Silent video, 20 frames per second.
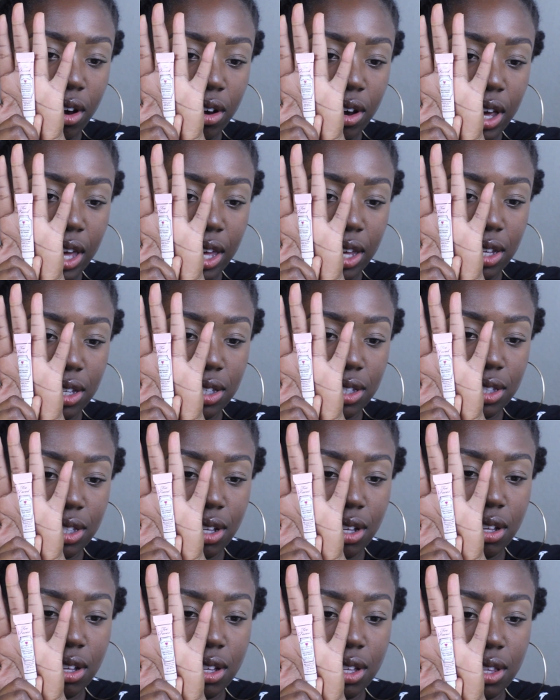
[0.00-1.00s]
RX.
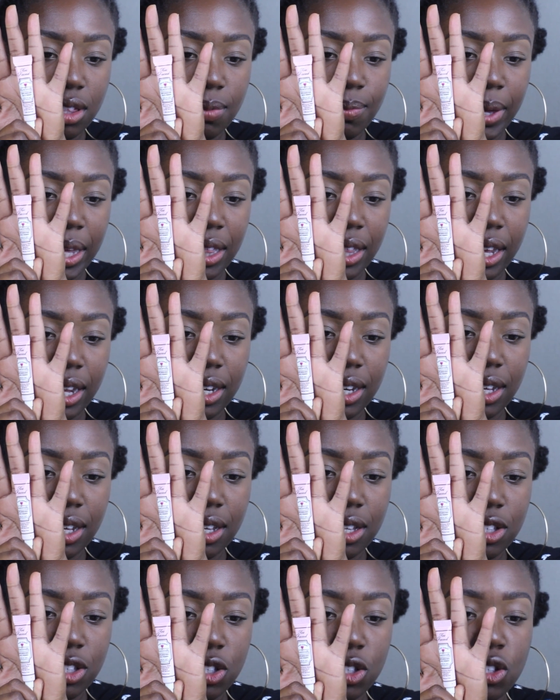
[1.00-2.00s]
Oh, my lighting
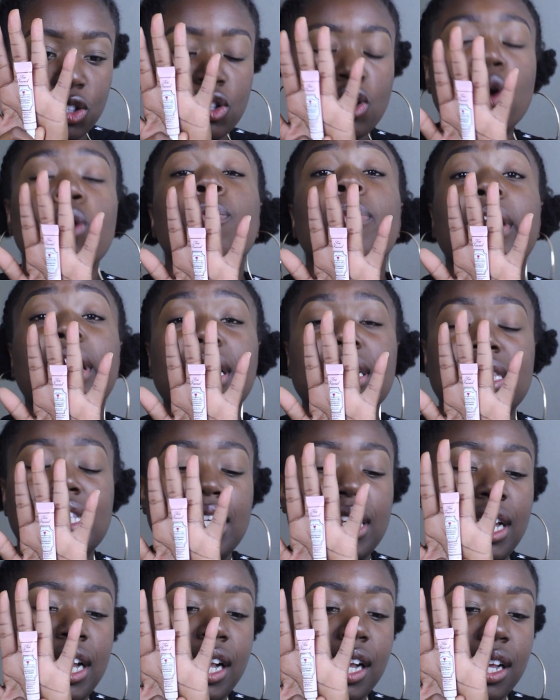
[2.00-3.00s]
is so bright
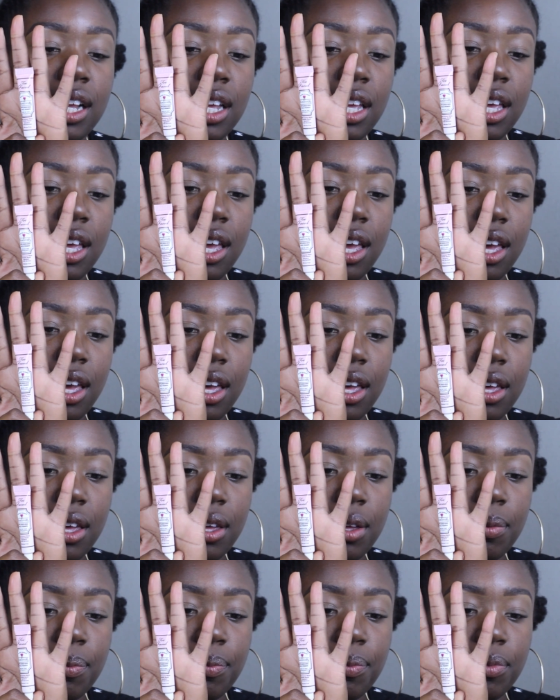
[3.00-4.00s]
today.
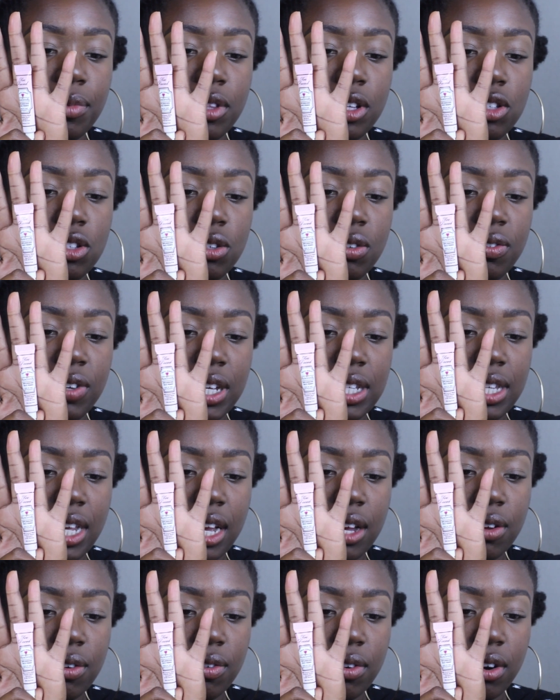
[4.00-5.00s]
The Too Faced
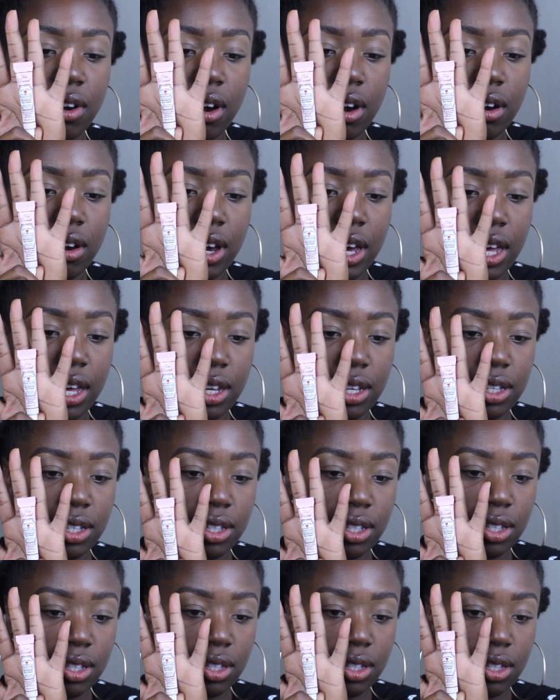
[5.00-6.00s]
Hangover
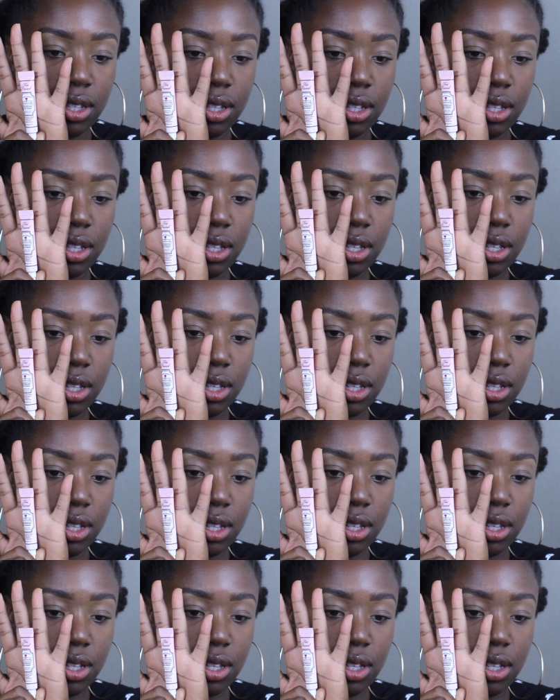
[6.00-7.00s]
RX.
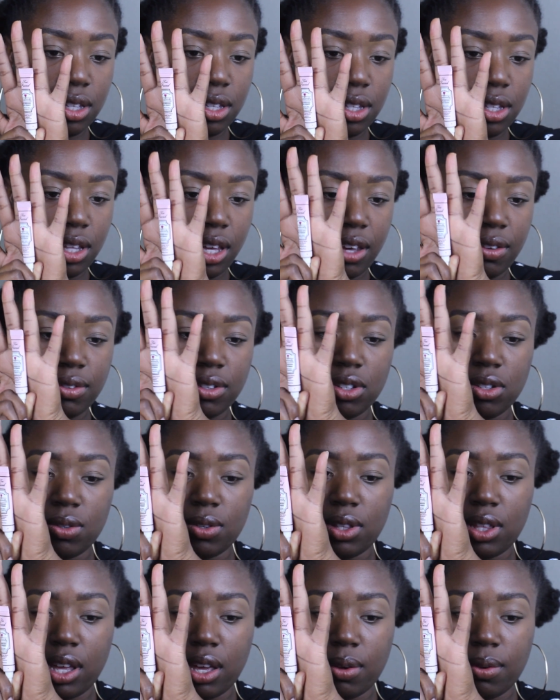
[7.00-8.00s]
I have to do
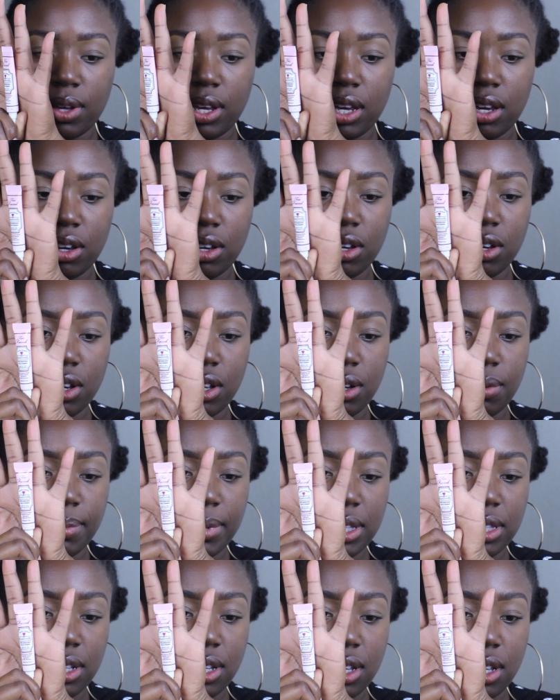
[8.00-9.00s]
it that way or you're gonna
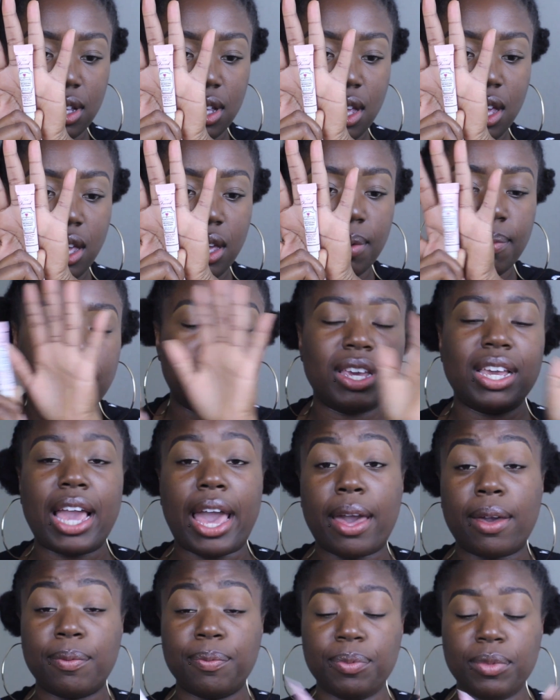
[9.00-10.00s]
miss it. But
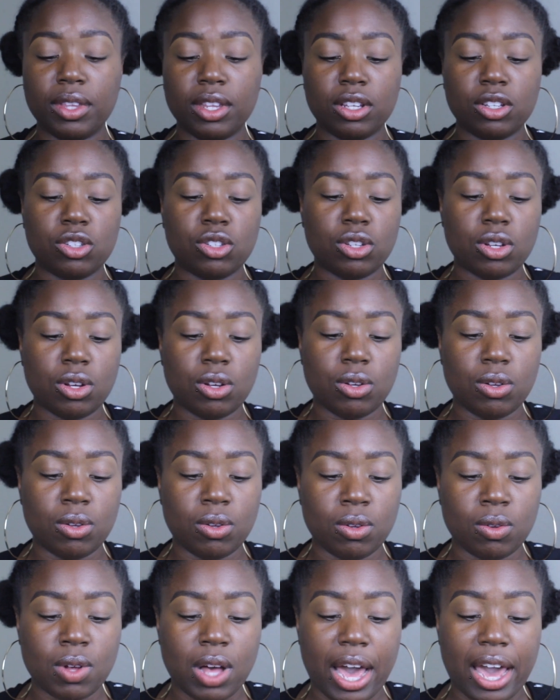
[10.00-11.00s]
yeah,
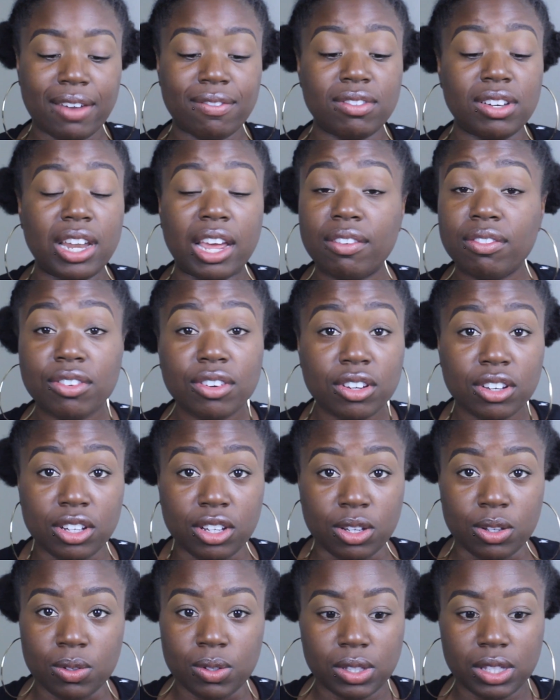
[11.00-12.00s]
so I've never
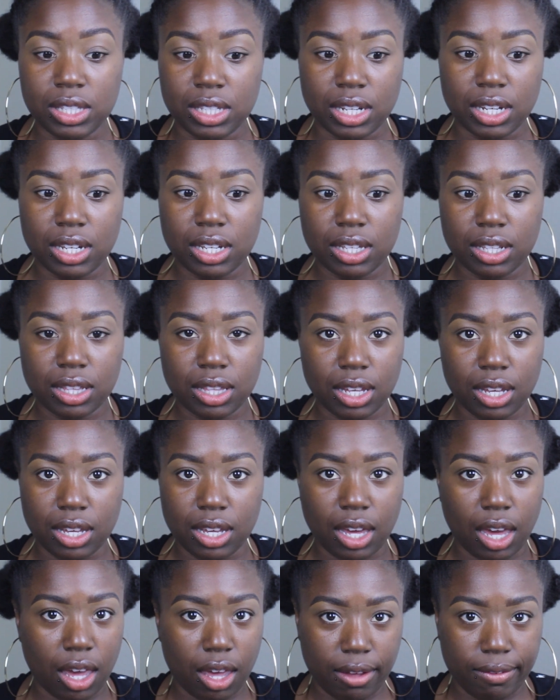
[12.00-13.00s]
used it
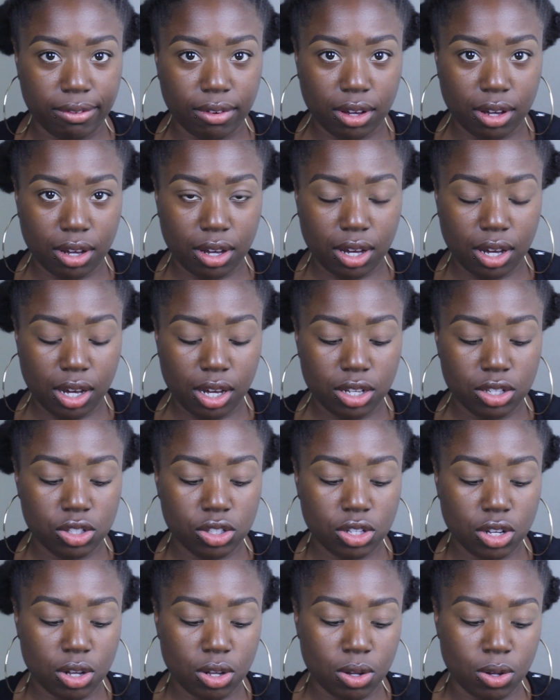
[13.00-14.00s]
like ever.
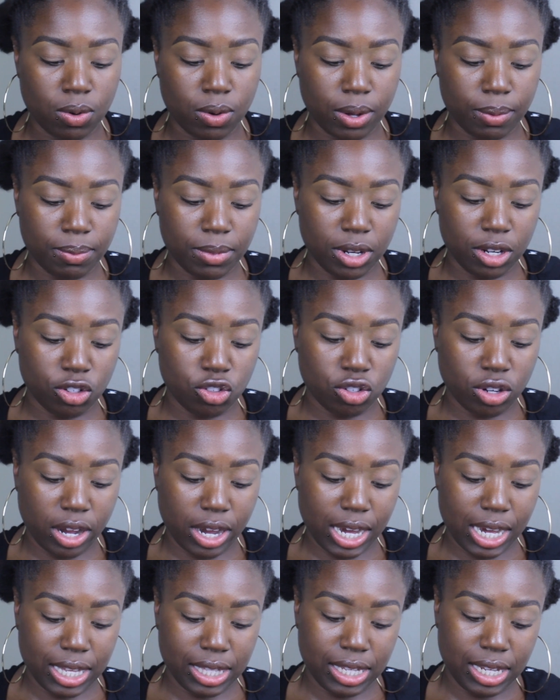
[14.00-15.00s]
So I'm gonna
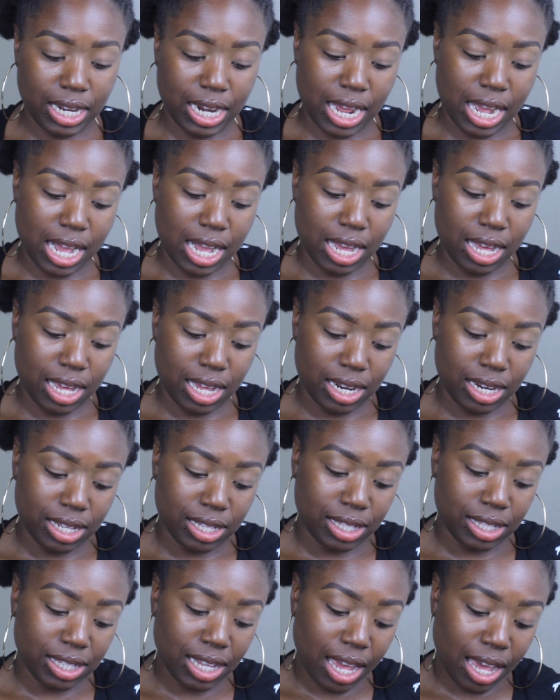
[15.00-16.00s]
try it today, and
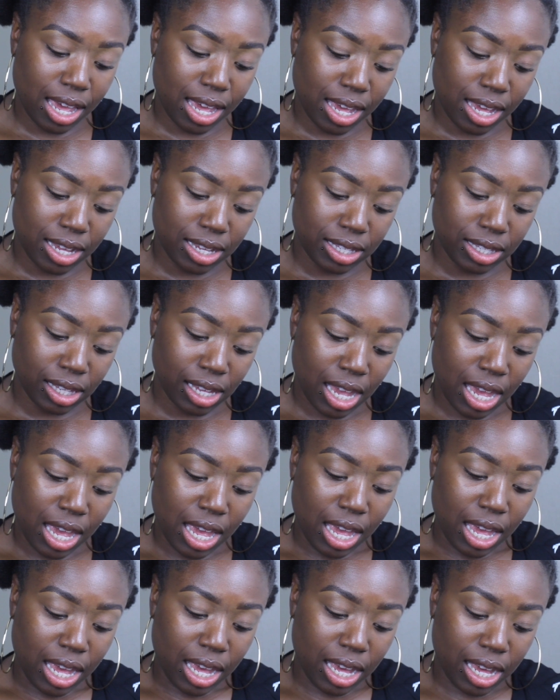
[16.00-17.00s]
it says
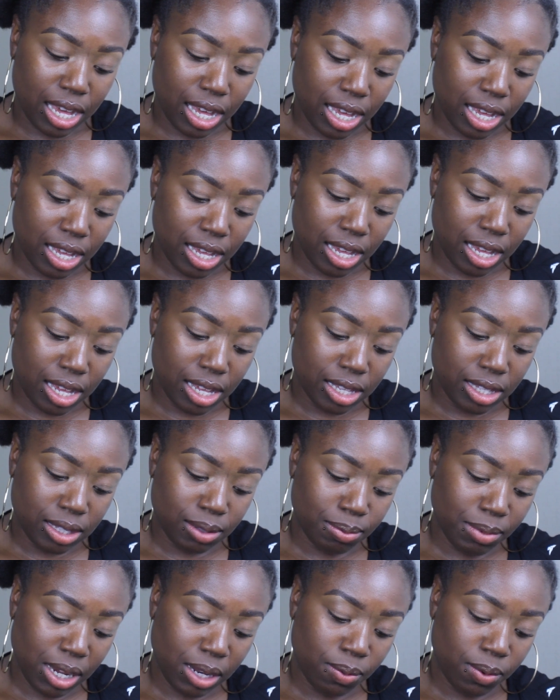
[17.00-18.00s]

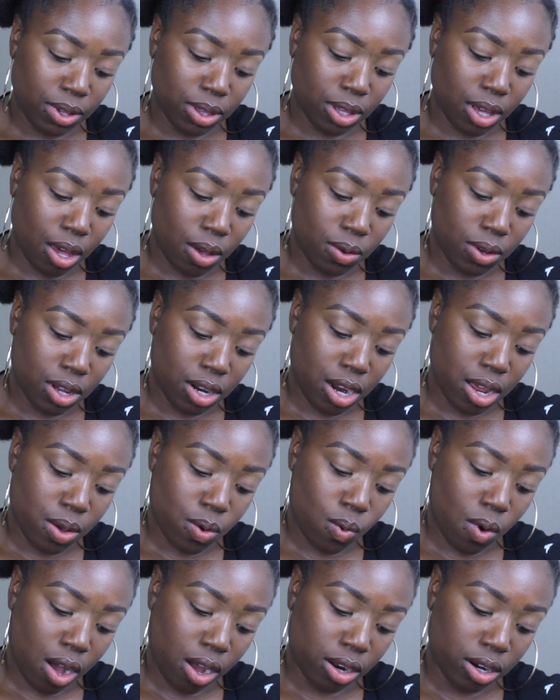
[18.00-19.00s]
it's made with
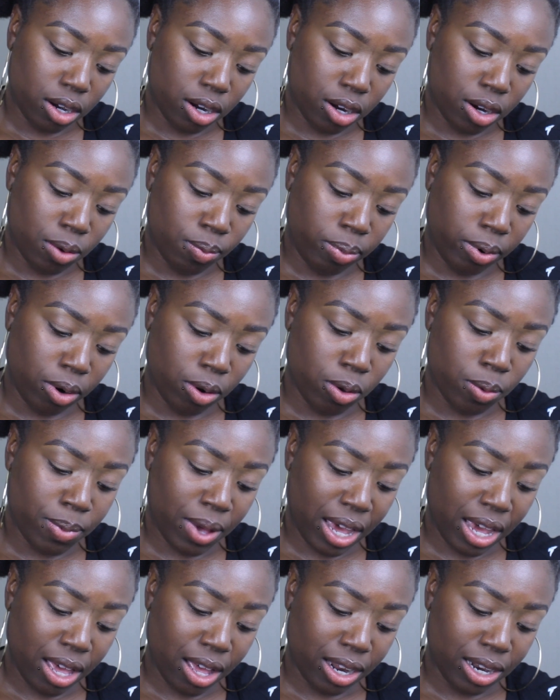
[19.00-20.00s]
coconut water,
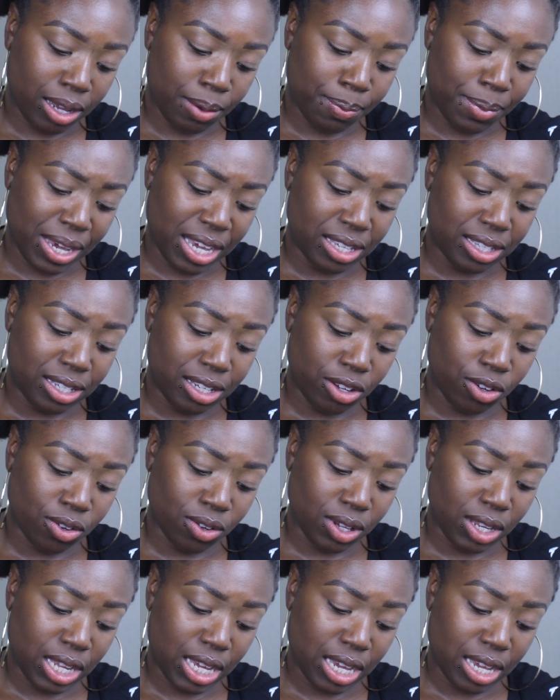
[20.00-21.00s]
probiotic based
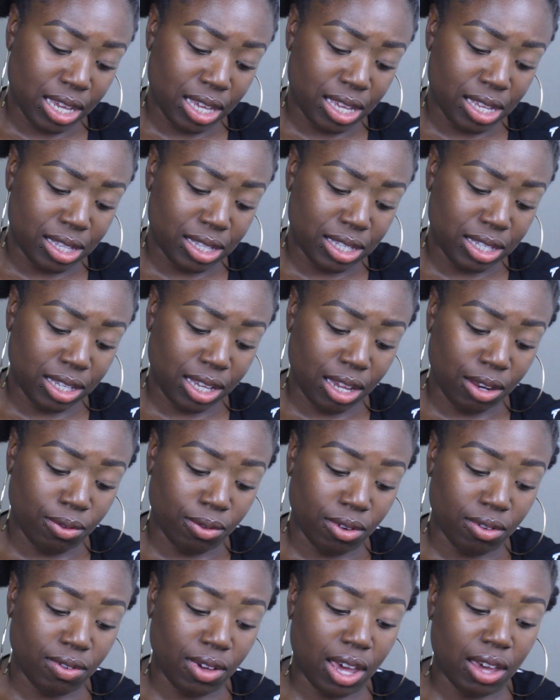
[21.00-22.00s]
ingredient, and skin
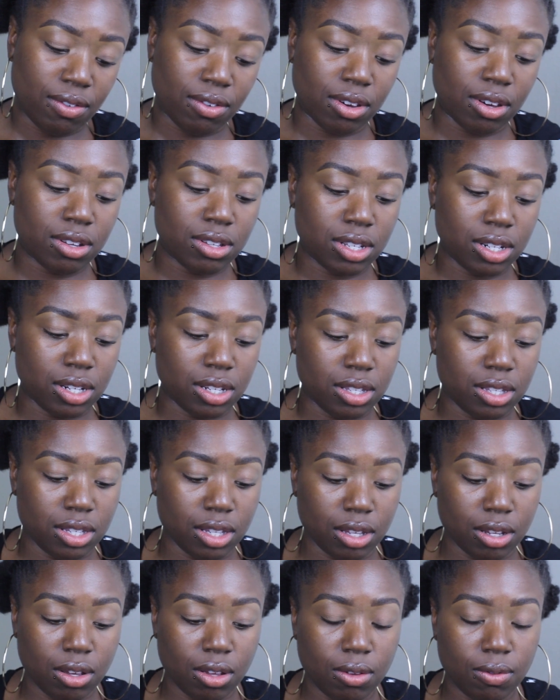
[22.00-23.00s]
revivers, and it's
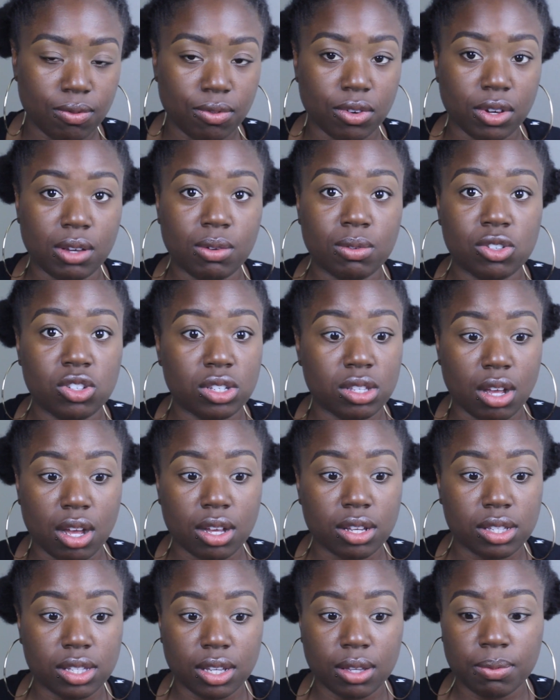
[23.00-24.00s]
silicone free, which is
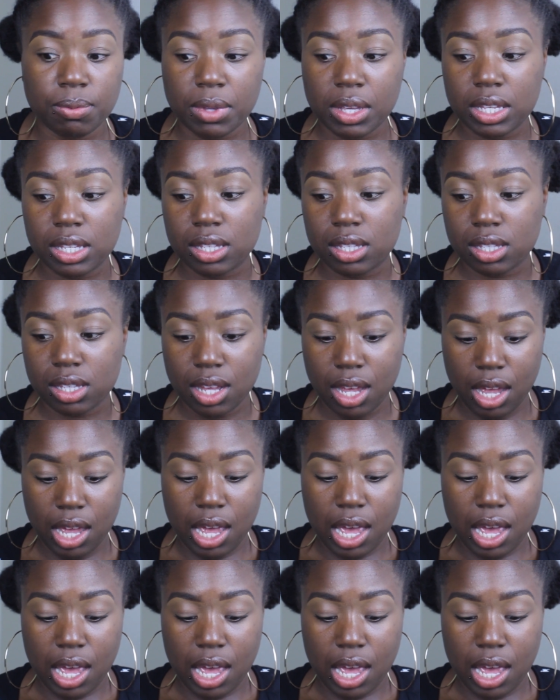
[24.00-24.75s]
awesome because